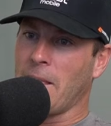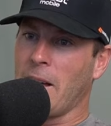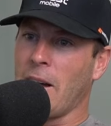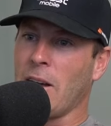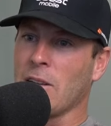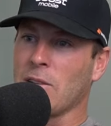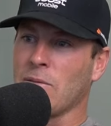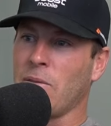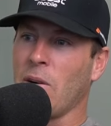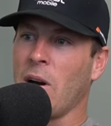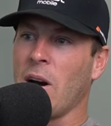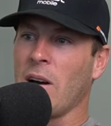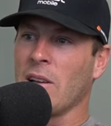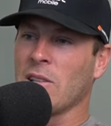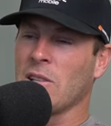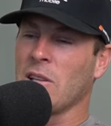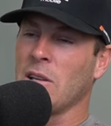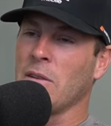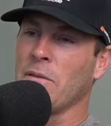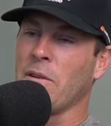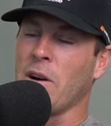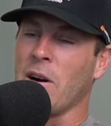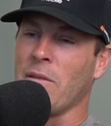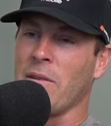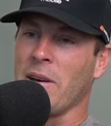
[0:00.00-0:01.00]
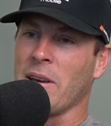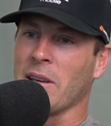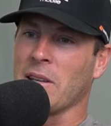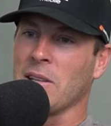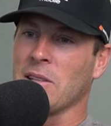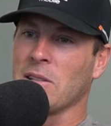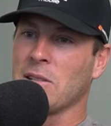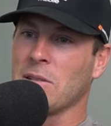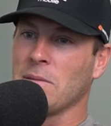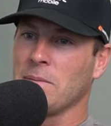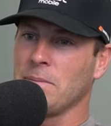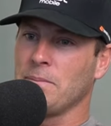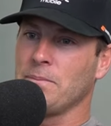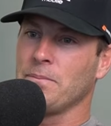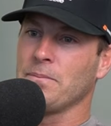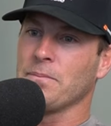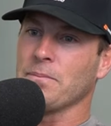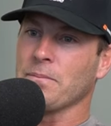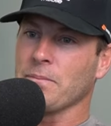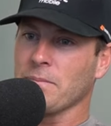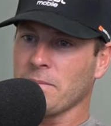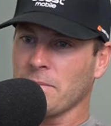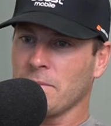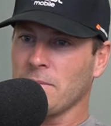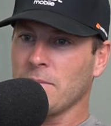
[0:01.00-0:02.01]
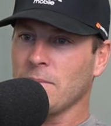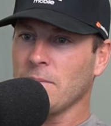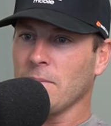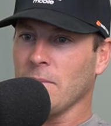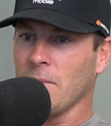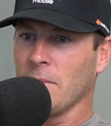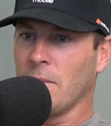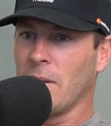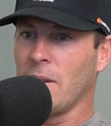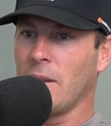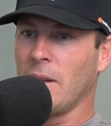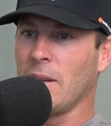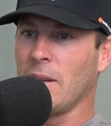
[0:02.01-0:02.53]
No, it's only 5 acres. But yeah,